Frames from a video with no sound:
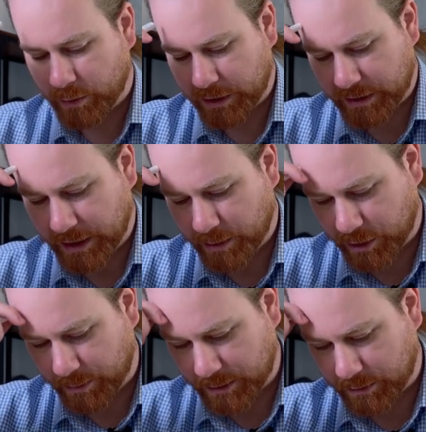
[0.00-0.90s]
Which
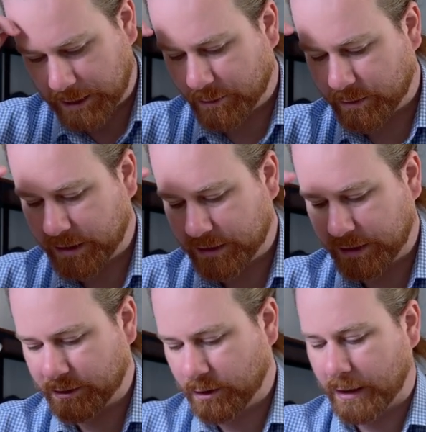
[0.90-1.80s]
statement about
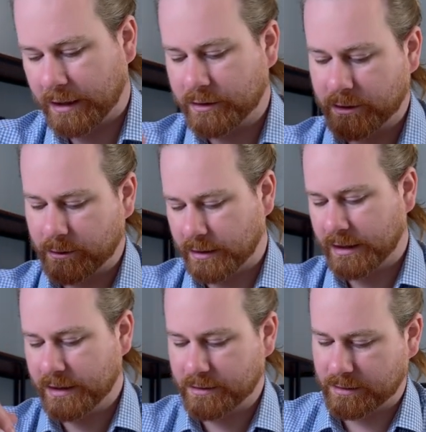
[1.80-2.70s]
galvanizing is correct? So
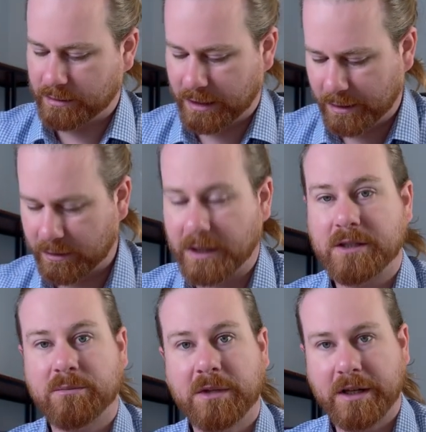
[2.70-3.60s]
it is
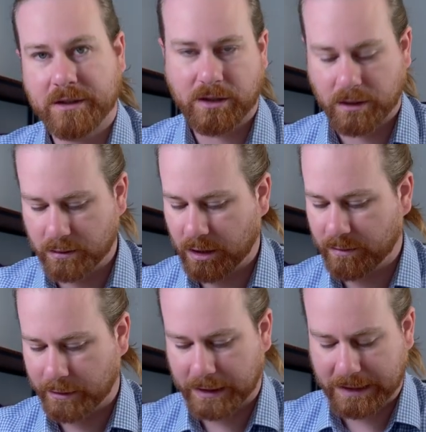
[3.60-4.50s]
galvanizing, means
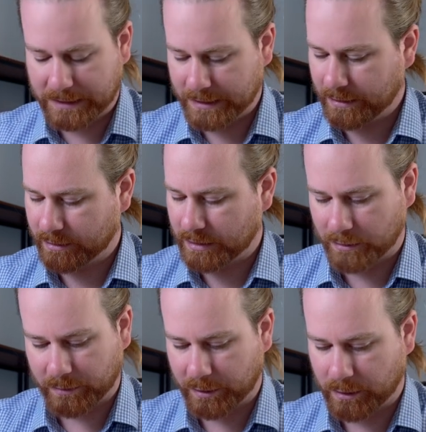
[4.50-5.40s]
covering it in zinc. So
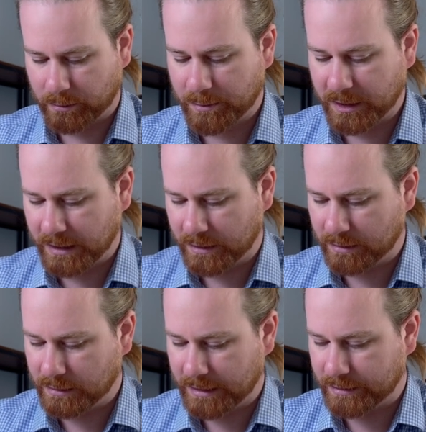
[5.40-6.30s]
if we can remember that,
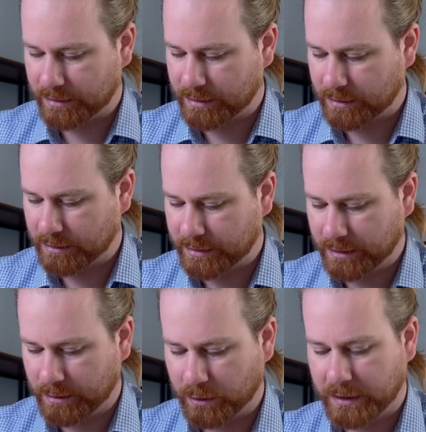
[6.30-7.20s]
let's
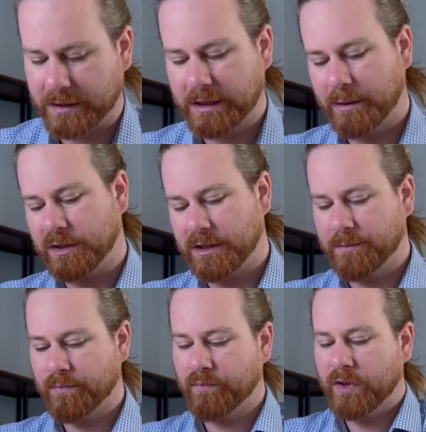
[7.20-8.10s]
see what these statements are.